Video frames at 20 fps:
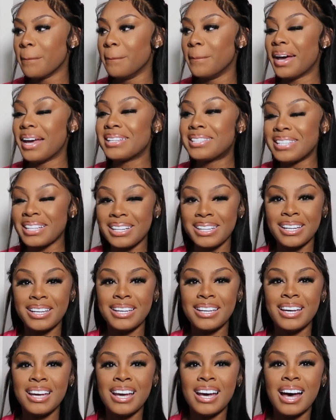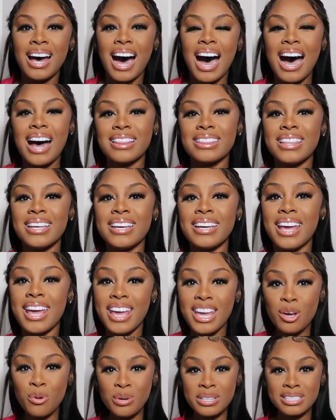Basically, I think
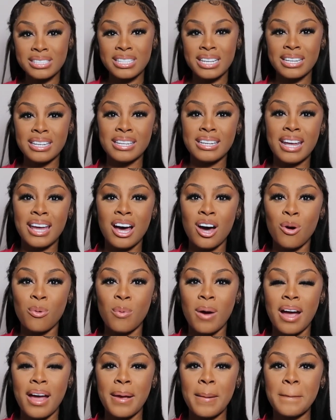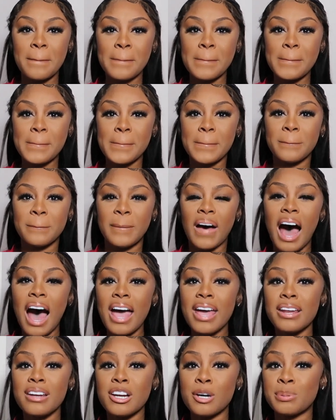he was sitting down, right?
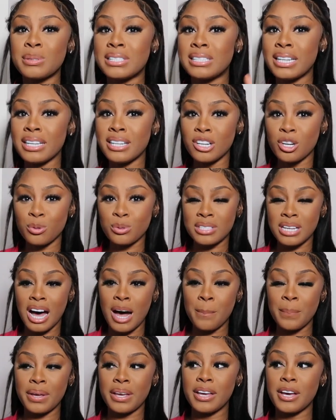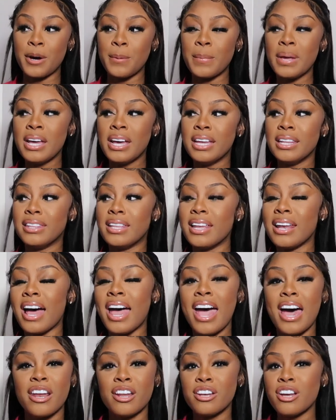I ended up sitting on top of him. Then I
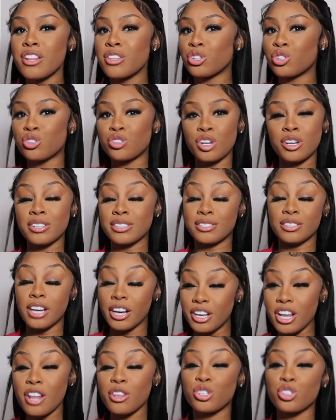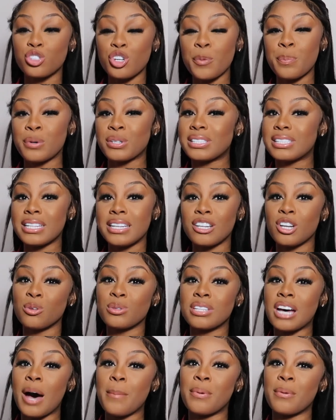had another stripper sitting
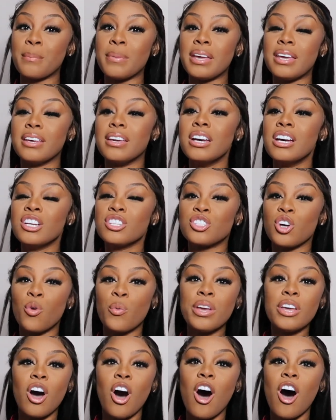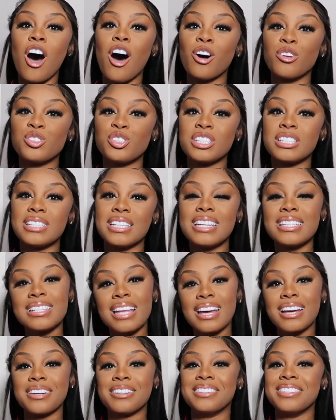on top of me. So we all just, it's
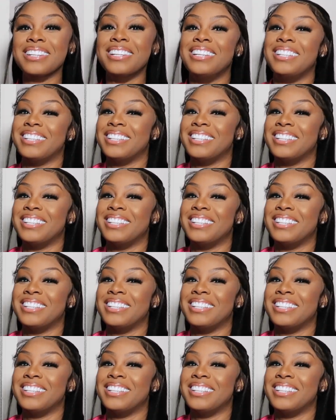like a,